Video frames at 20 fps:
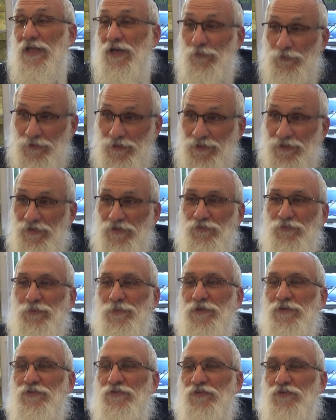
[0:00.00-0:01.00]
now that's
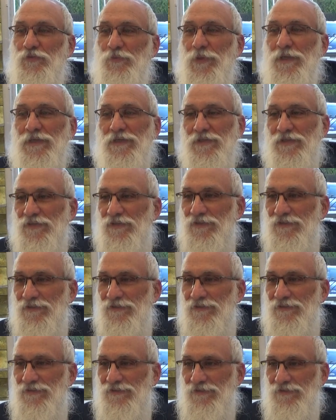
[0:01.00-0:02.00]
what he's explaining.
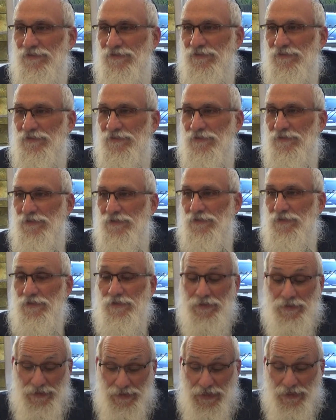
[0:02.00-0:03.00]

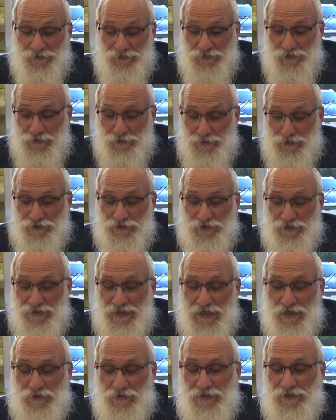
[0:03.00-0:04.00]
He asked the question,
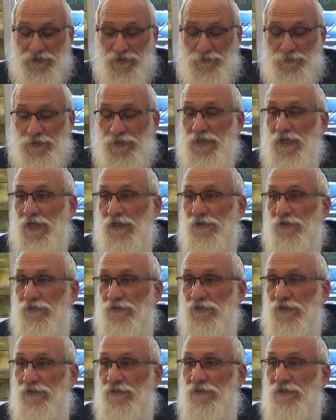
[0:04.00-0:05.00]
how could they be higher
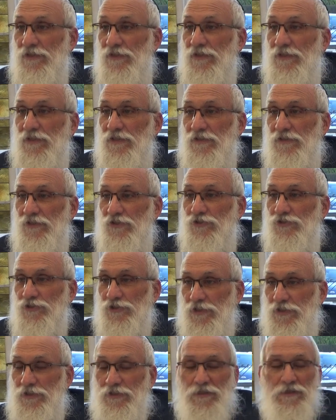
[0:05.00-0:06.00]
than
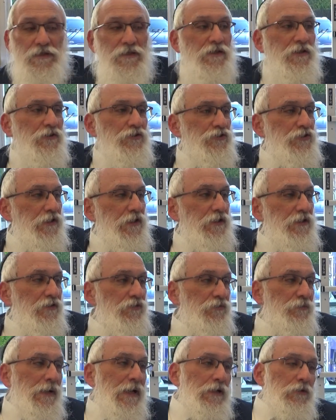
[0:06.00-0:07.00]
Shekhinah? Shekhinah
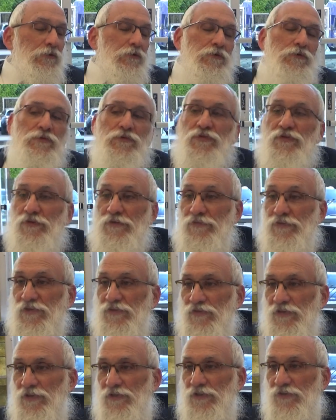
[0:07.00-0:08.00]
is Malchus of
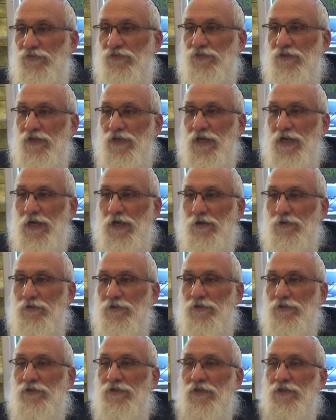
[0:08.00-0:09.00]
Atzilus. How
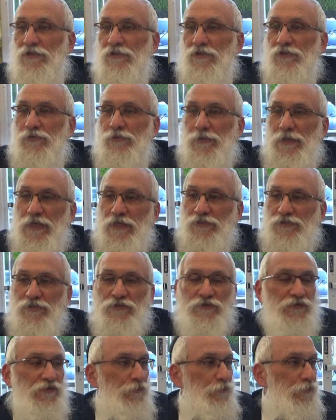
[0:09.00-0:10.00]
could the
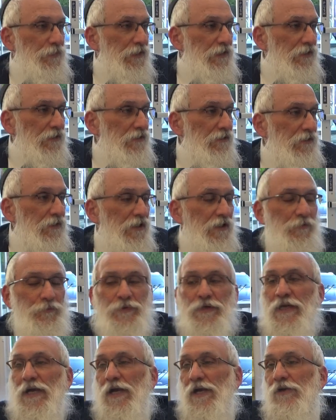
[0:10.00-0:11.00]
creations of Bria
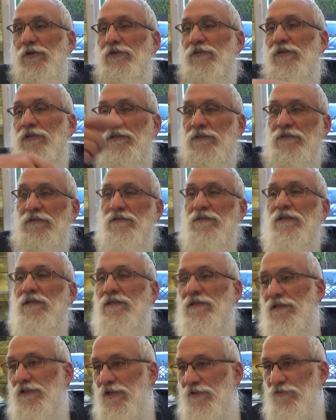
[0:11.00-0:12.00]
be higher than
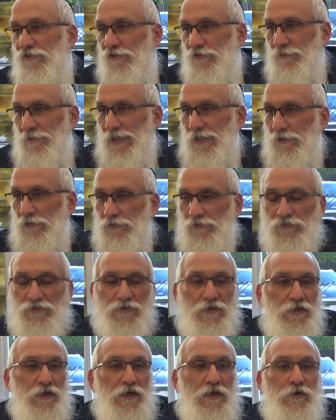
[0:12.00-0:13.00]
the level of
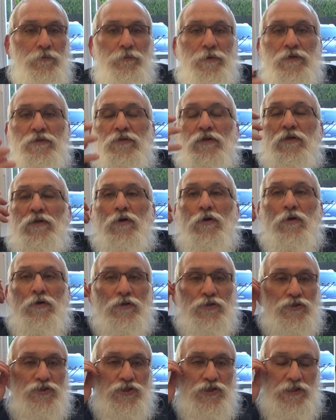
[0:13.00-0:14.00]
Malchus?
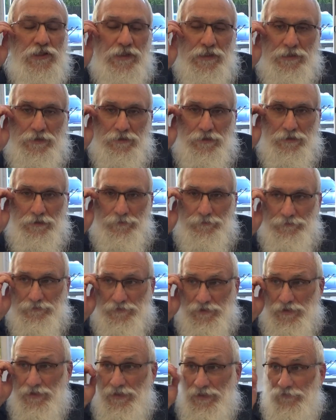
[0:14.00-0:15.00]
But
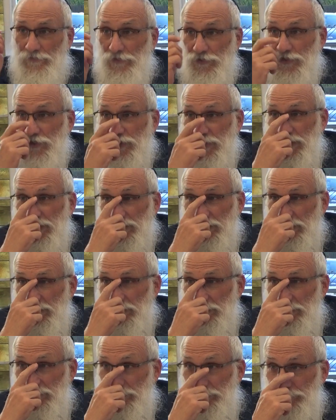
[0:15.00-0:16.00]
Shekhinah, the level of
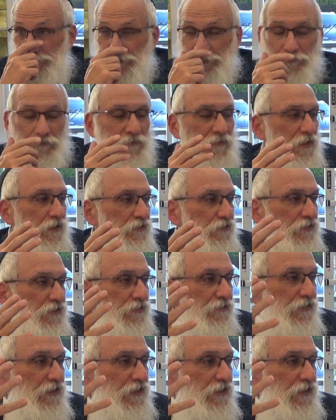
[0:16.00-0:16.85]
Shekhinah, Ziv